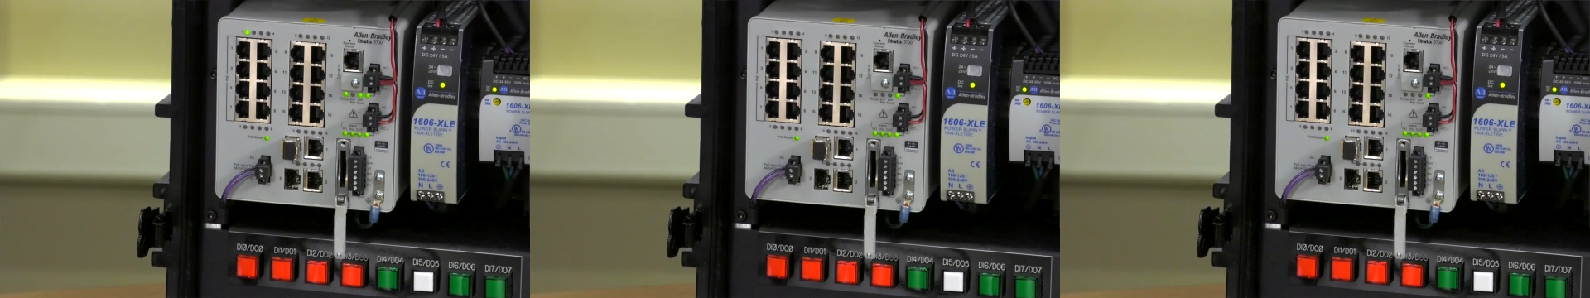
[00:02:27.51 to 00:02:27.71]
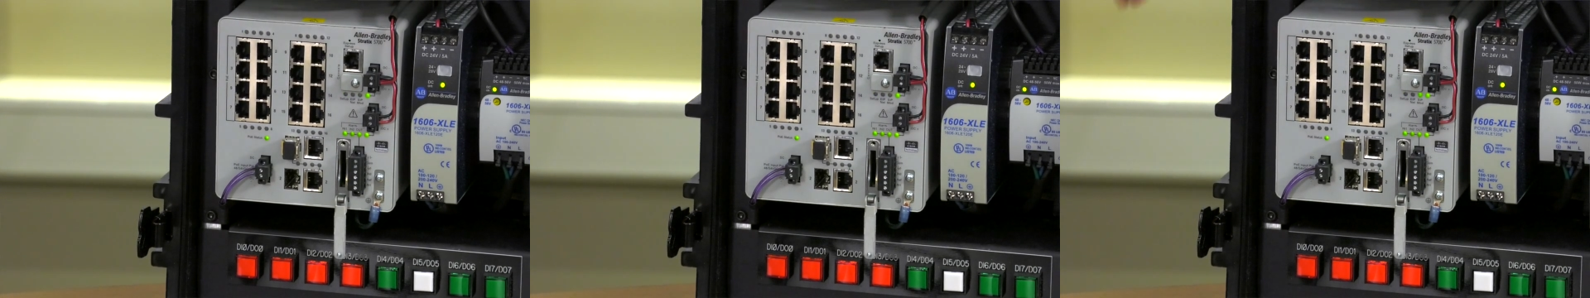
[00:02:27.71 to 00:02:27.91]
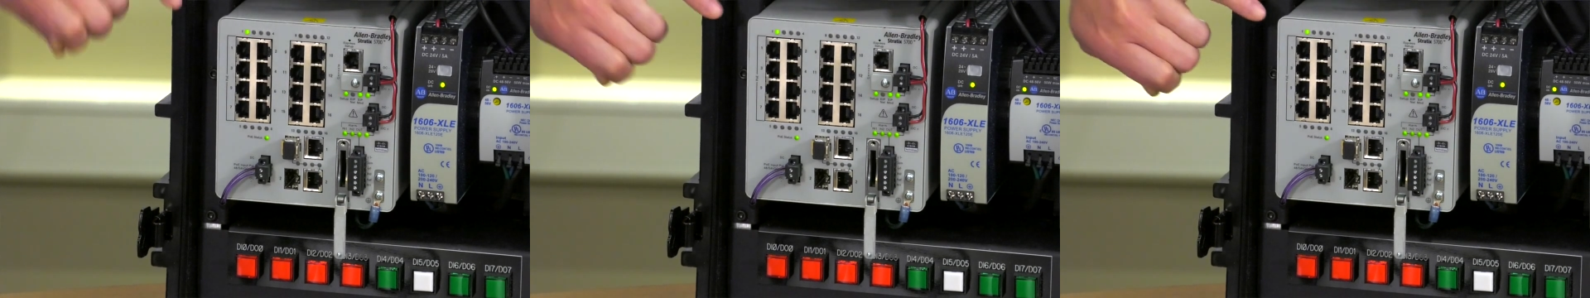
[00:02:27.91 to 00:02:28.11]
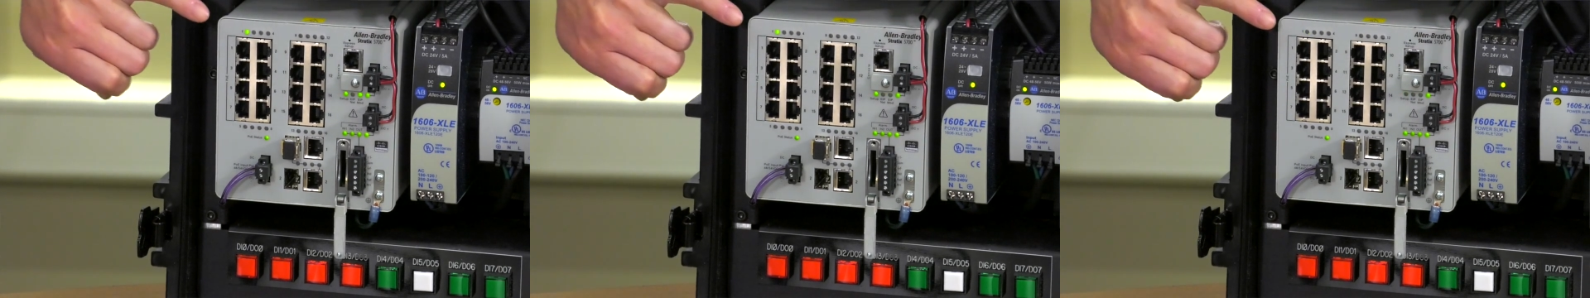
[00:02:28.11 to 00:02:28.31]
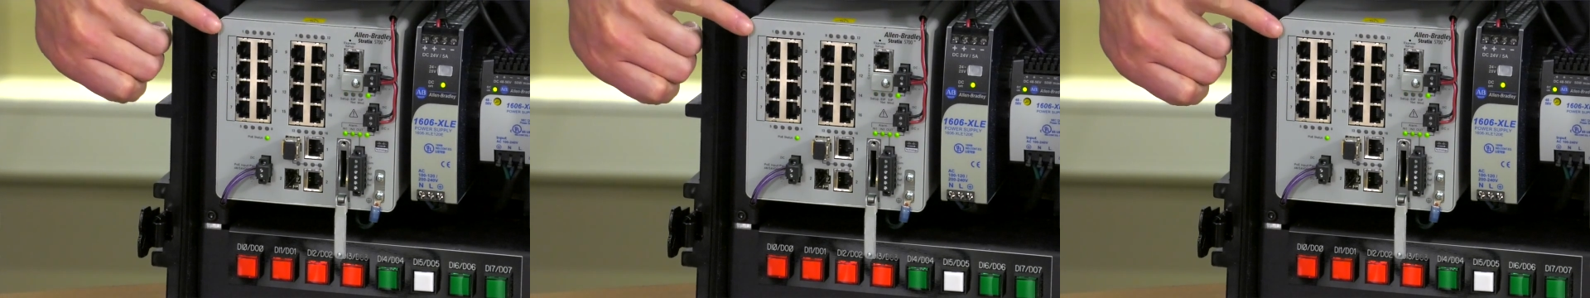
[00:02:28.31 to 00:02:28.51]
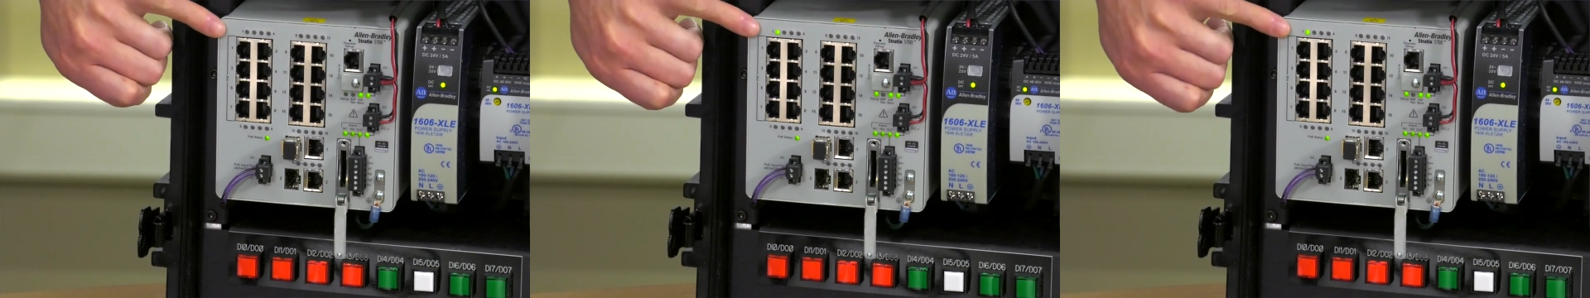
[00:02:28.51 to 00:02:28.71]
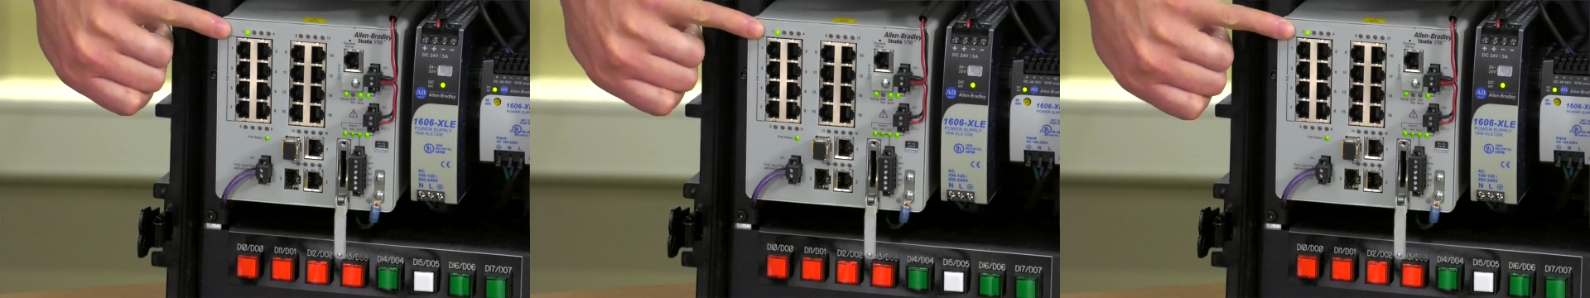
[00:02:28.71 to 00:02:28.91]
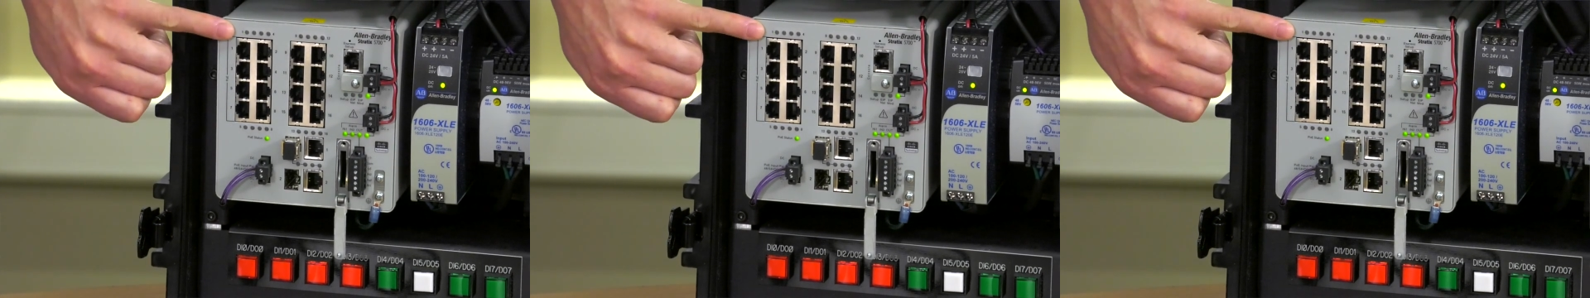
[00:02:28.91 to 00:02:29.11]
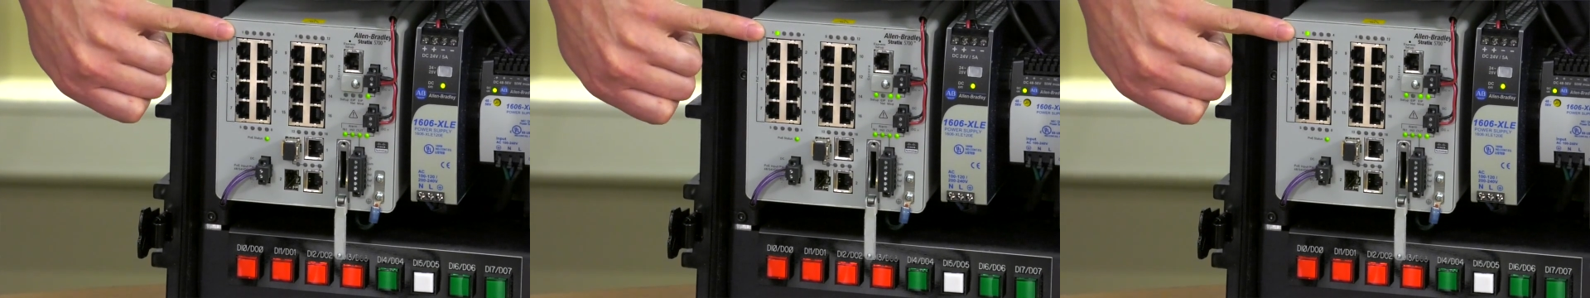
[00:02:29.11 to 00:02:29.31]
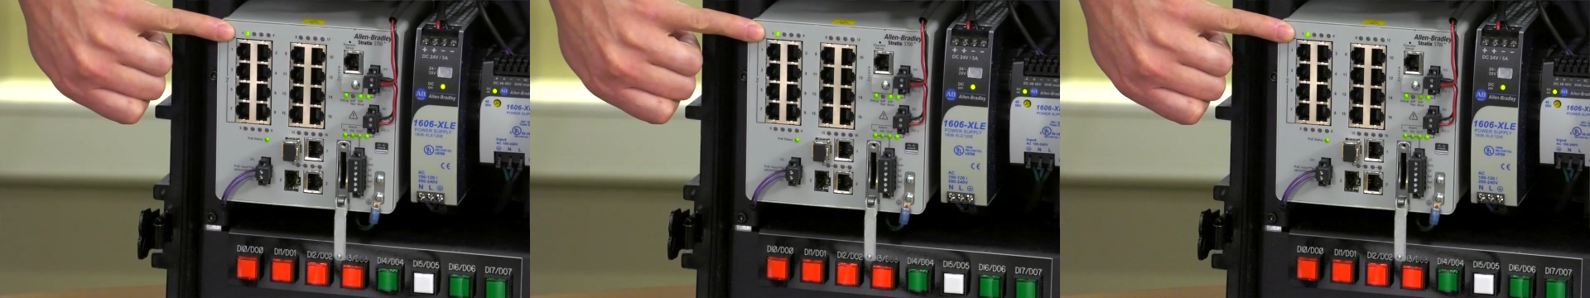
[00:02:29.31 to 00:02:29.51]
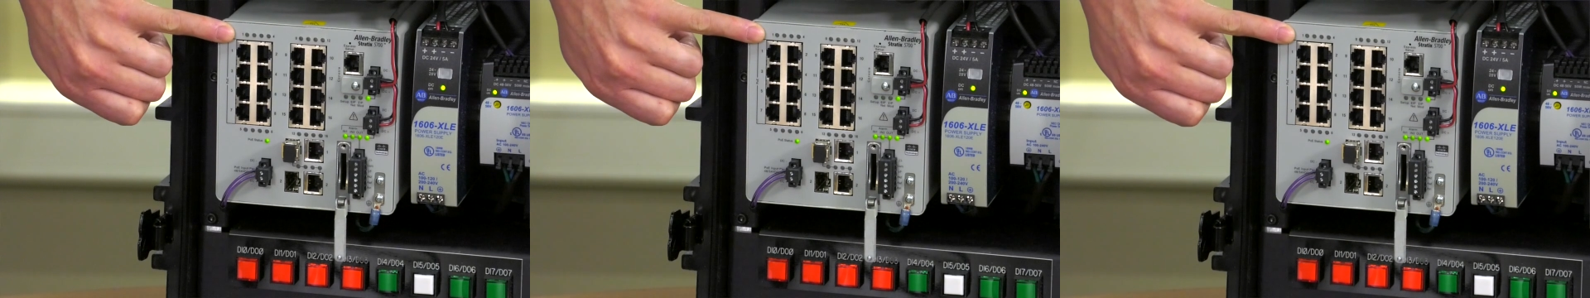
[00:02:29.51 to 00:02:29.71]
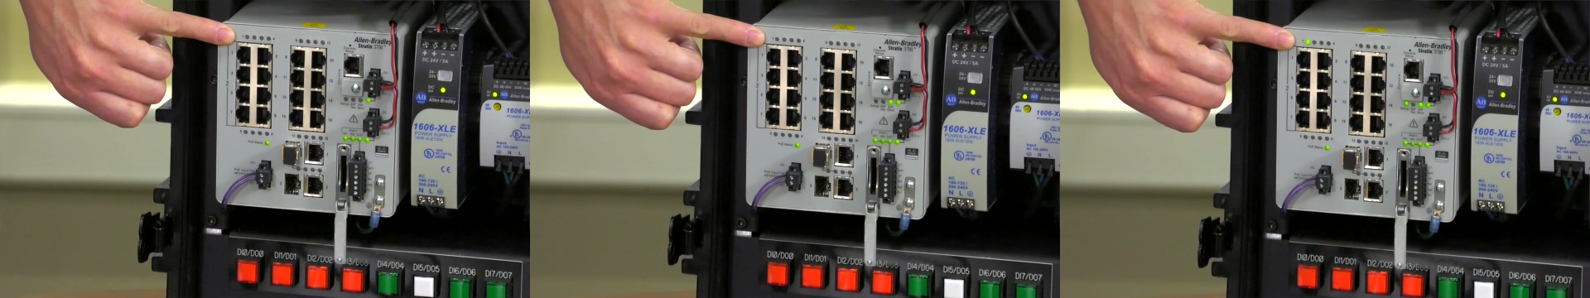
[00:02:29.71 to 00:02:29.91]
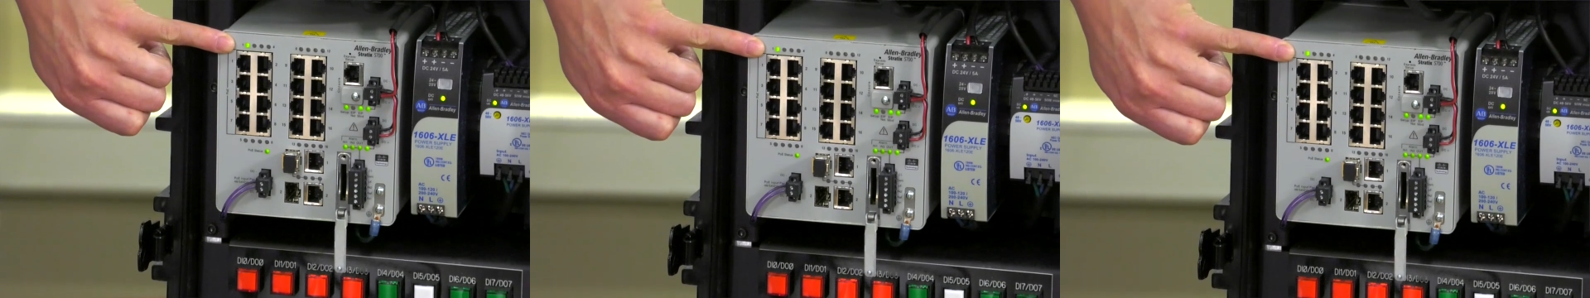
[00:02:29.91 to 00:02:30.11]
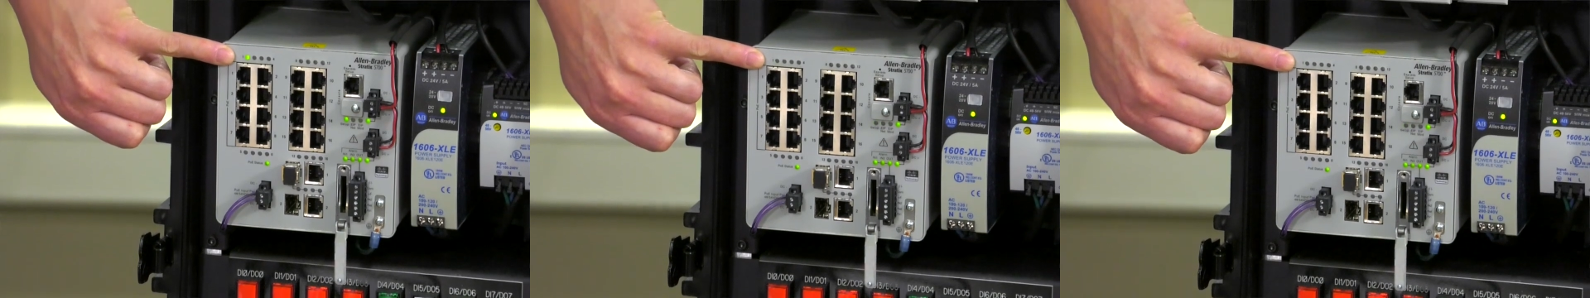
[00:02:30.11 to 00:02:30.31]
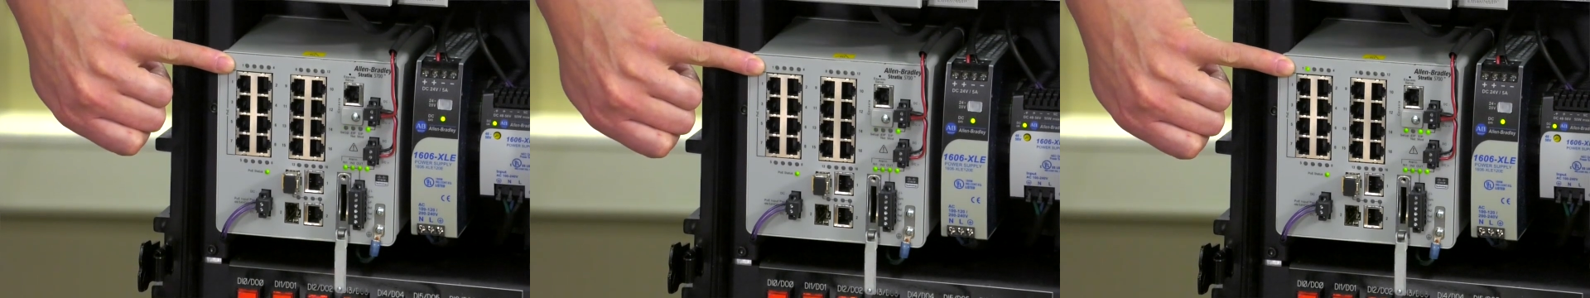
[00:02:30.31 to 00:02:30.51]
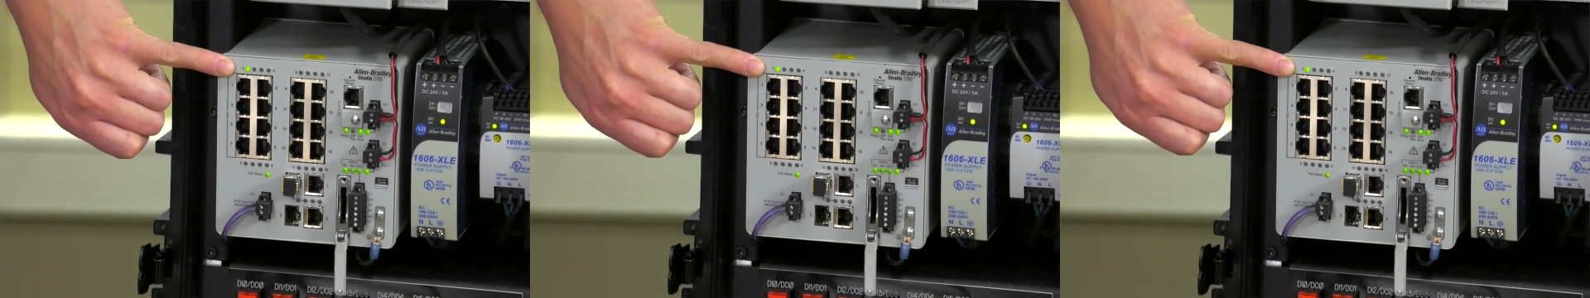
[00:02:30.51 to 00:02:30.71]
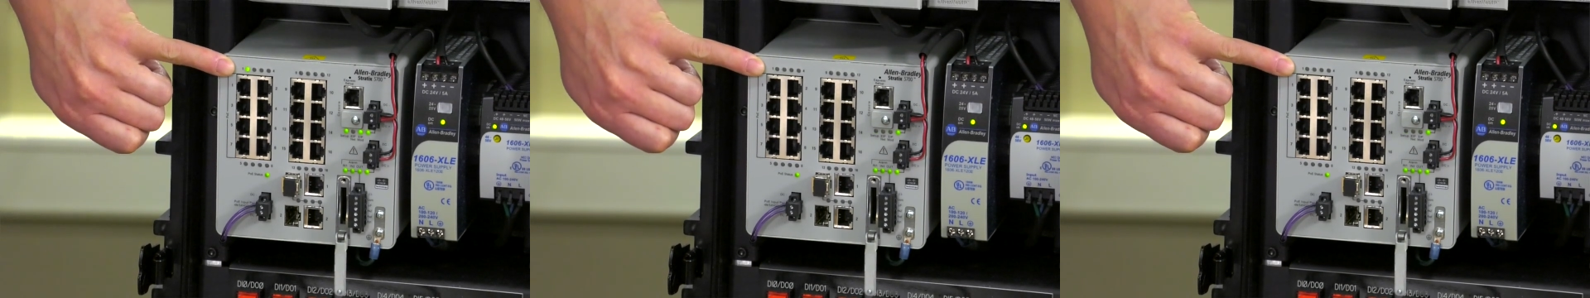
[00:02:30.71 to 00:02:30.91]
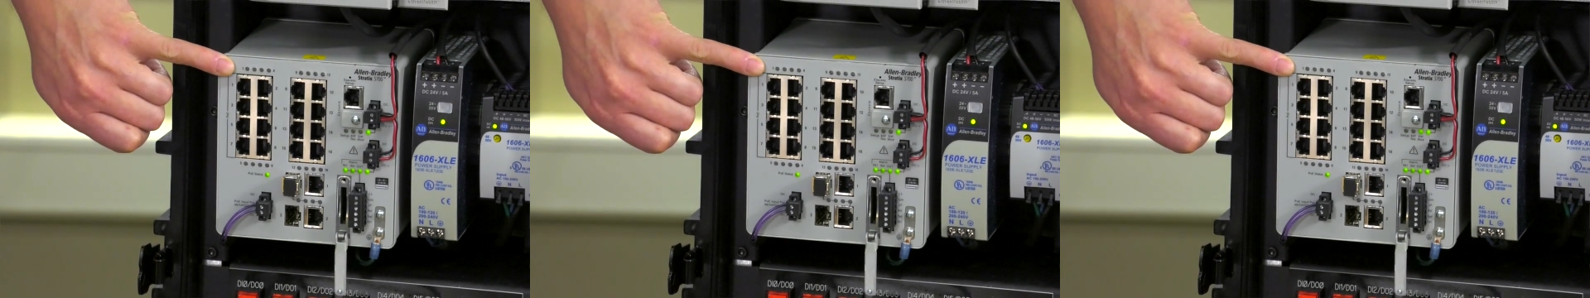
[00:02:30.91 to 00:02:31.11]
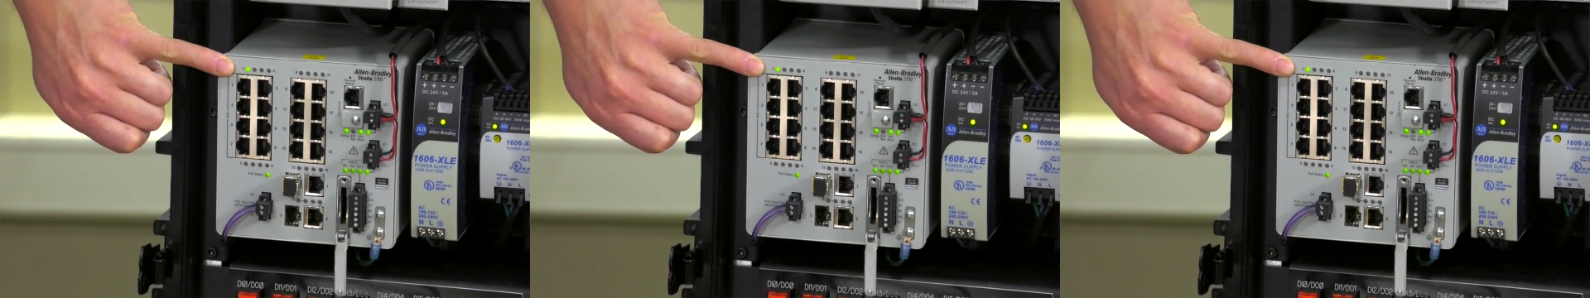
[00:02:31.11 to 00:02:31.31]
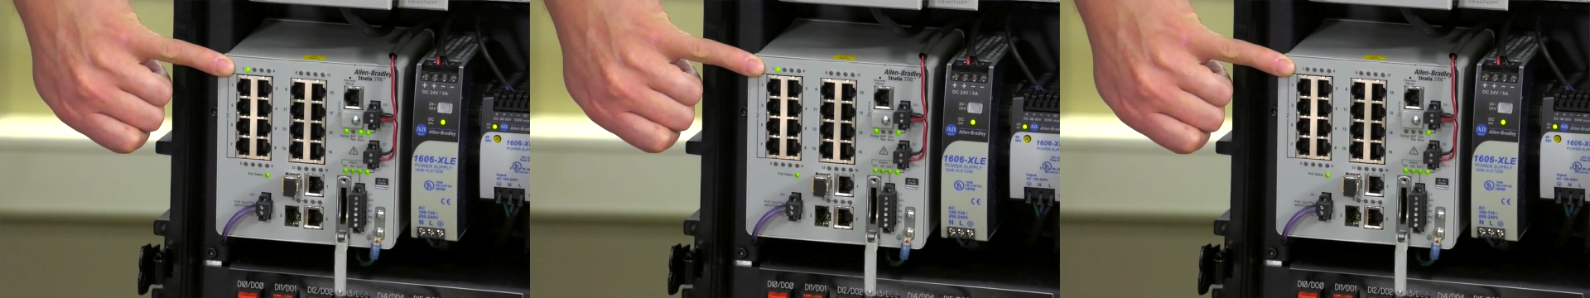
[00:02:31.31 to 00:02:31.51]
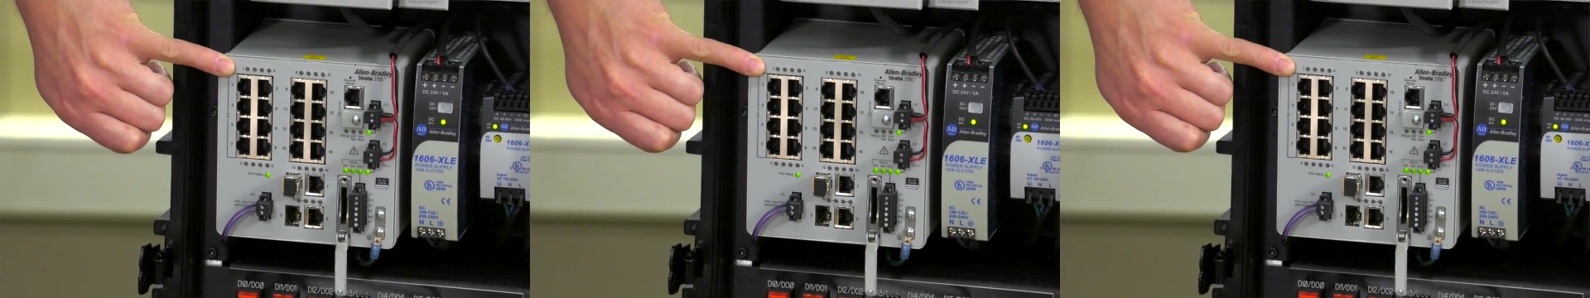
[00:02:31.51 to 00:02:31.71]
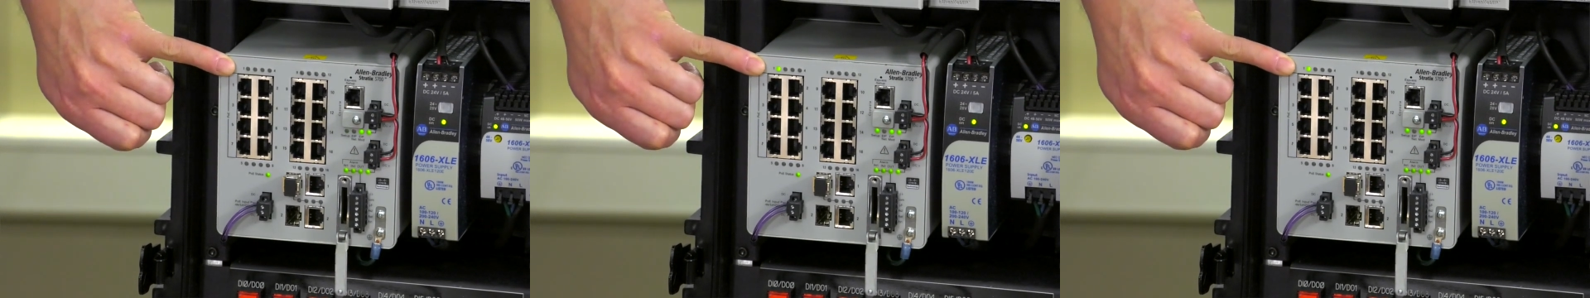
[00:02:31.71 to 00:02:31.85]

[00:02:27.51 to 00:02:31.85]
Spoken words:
[unreadable: no face in view]